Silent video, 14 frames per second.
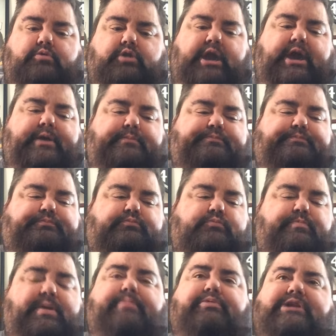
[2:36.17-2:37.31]
Okay.
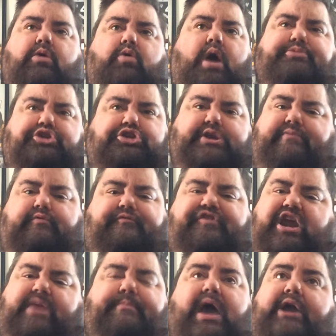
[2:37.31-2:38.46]
People say, well, I'm just giving
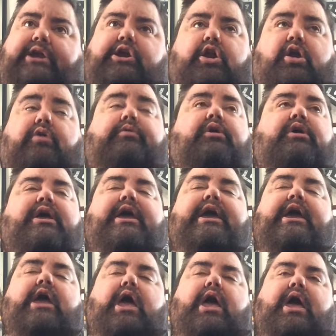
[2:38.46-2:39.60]
feedback, you know.
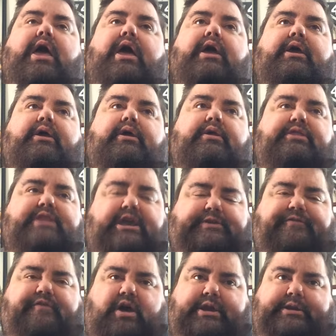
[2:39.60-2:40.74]
That's
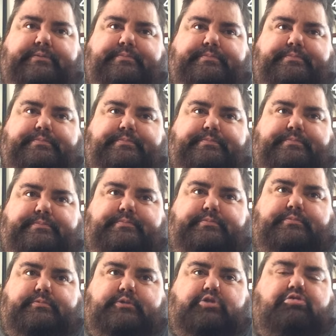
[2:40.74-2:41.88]
fine.
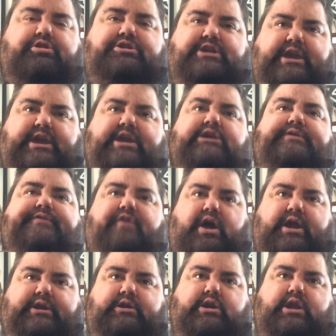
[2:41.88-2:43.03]
Critique is
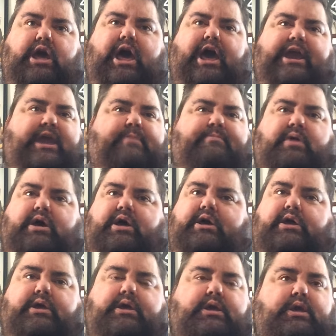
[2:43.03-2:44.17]
fine. I am
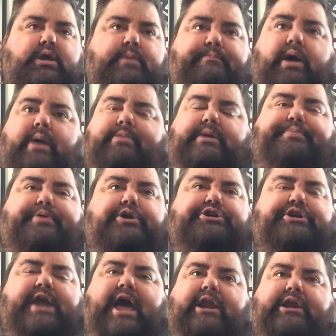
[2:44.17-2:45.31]
a public
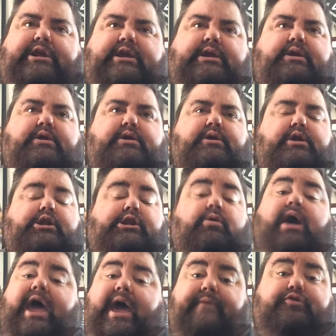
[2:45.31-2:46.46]
personality, so
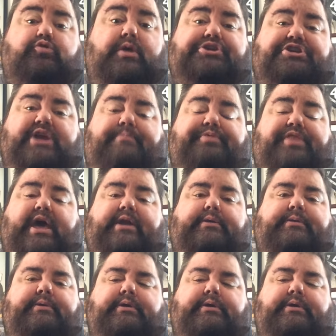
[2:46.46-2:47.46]
I have to accept that.